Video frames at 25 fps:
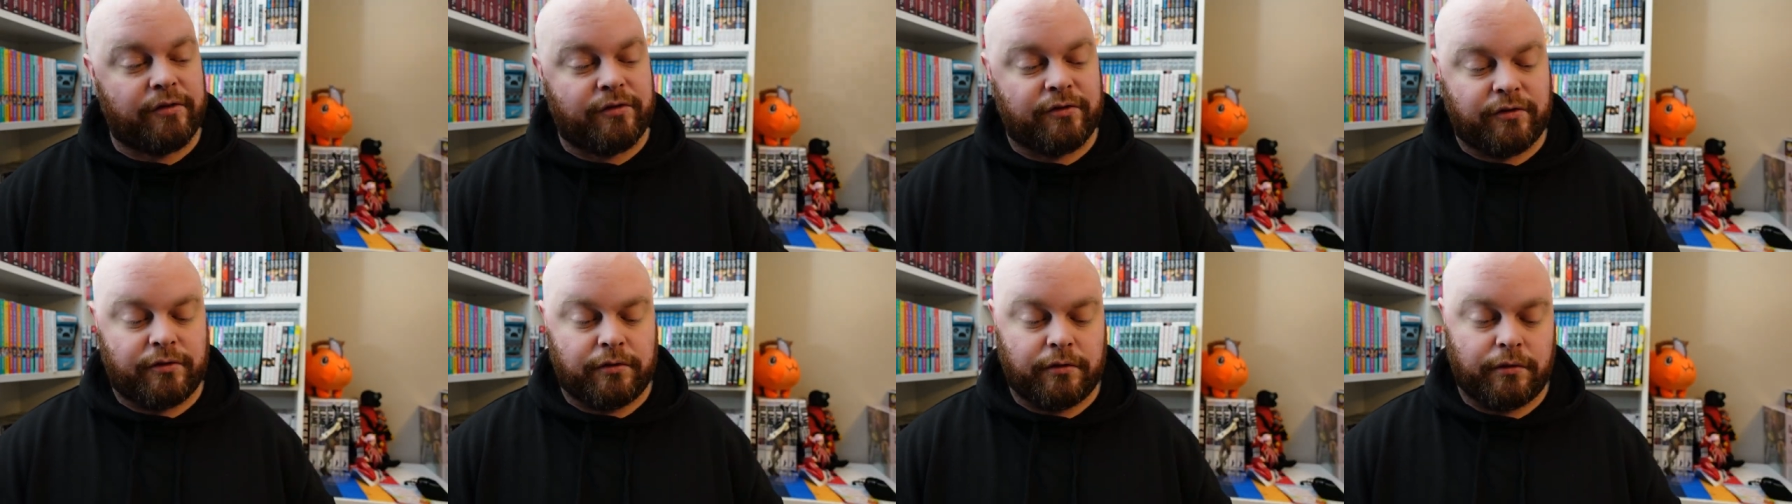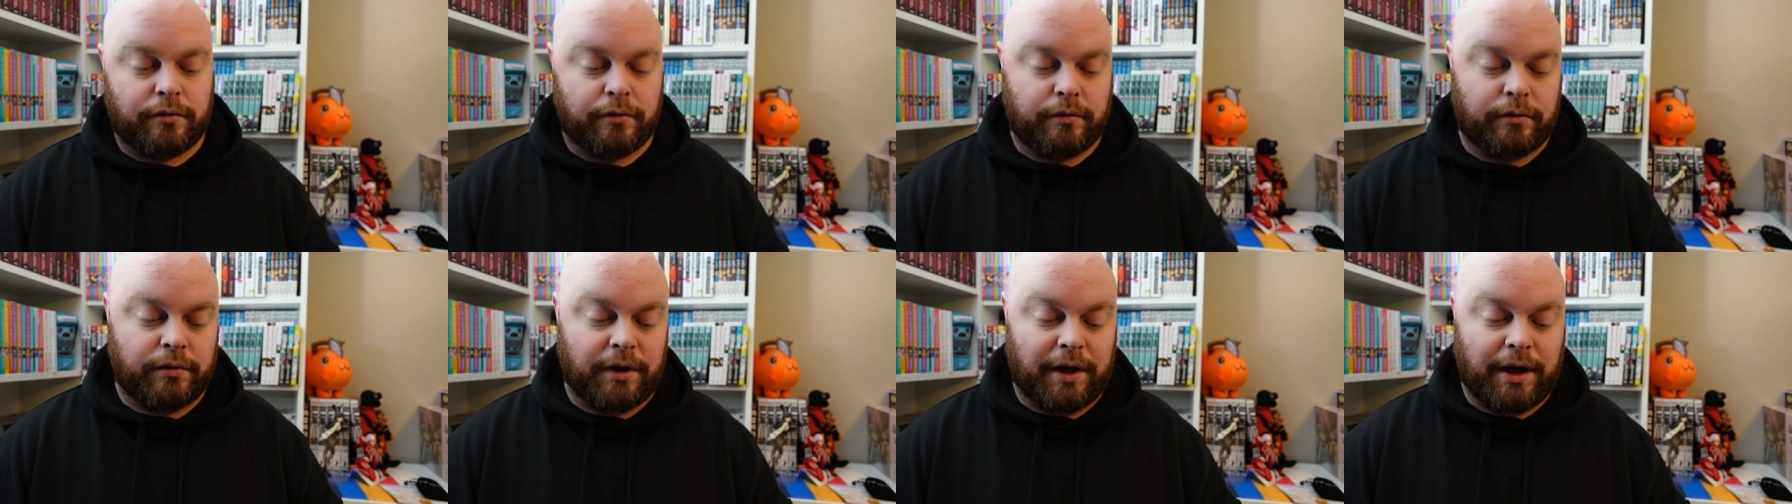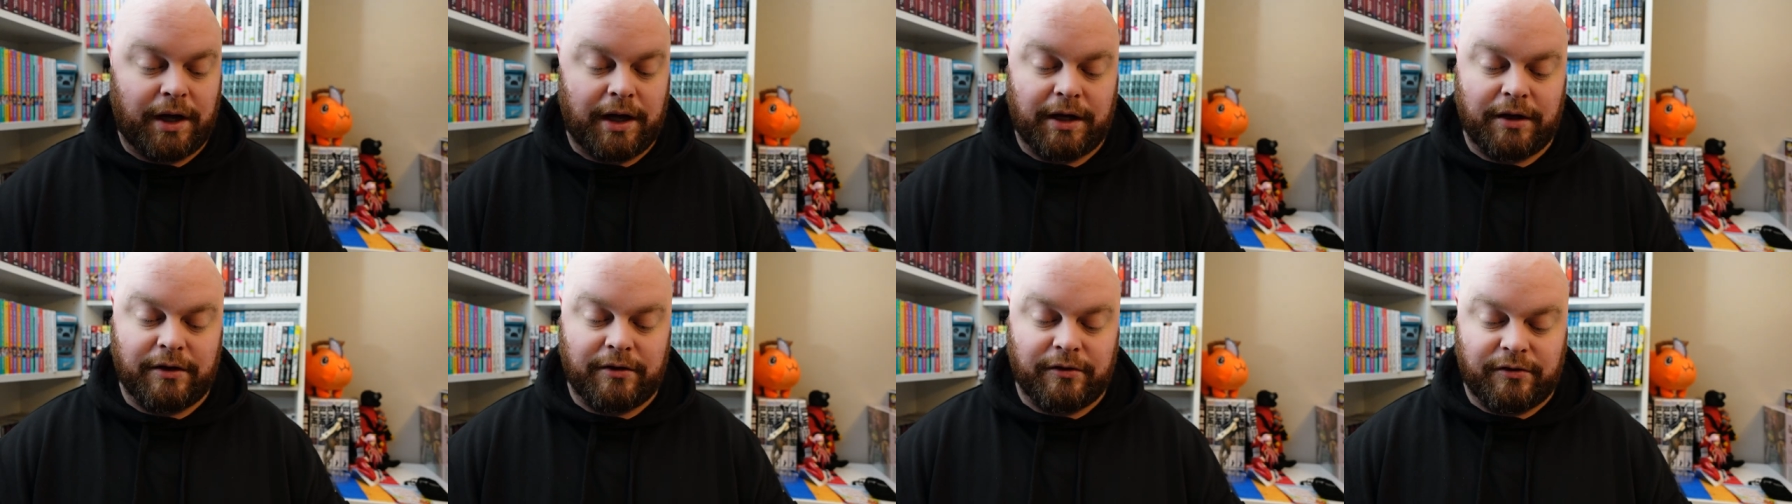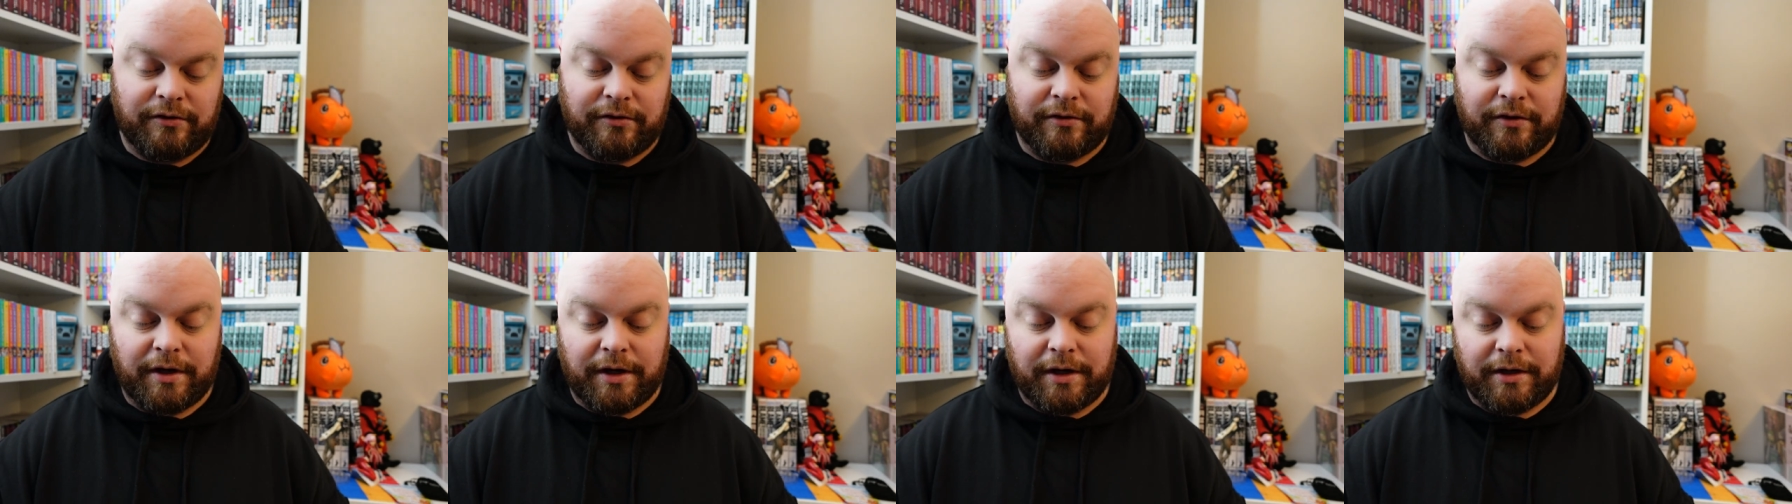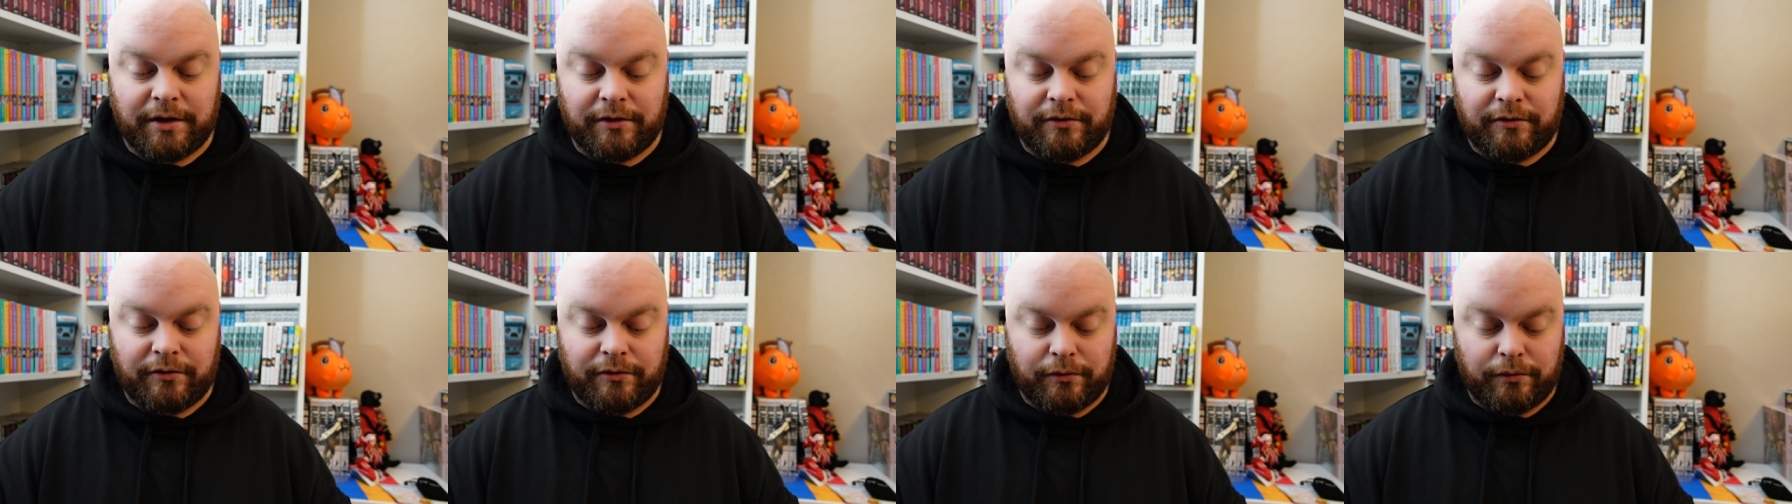so I
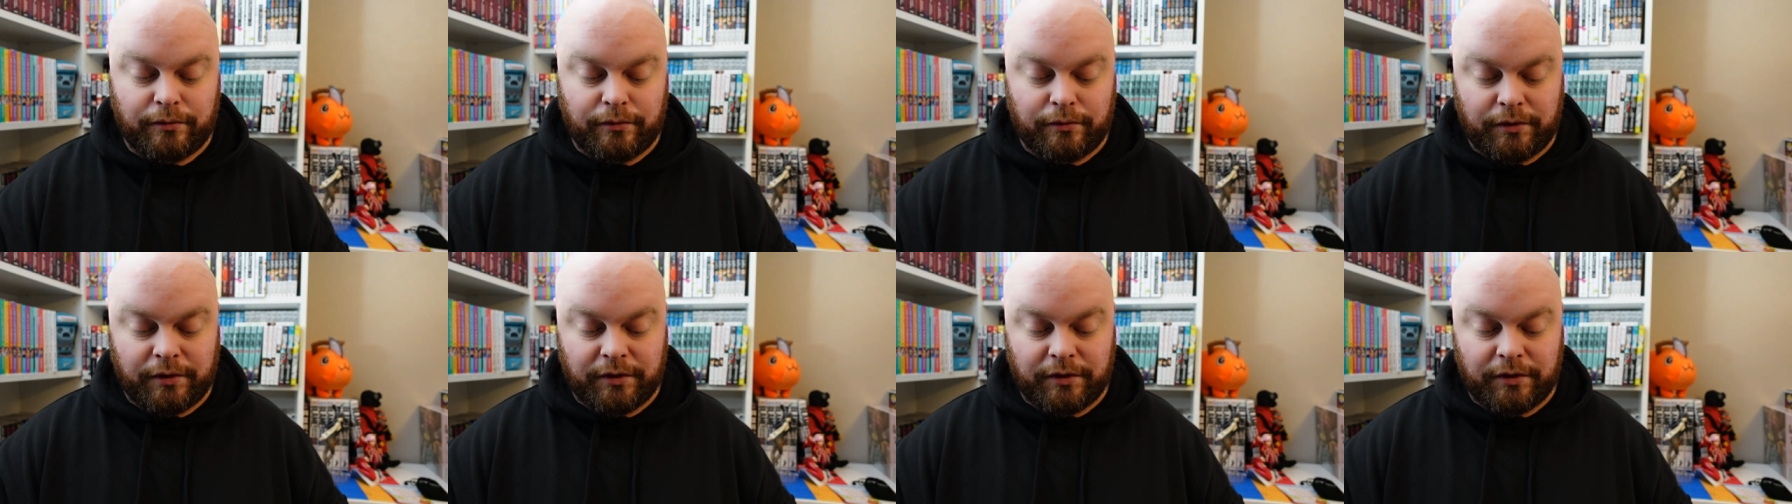decided to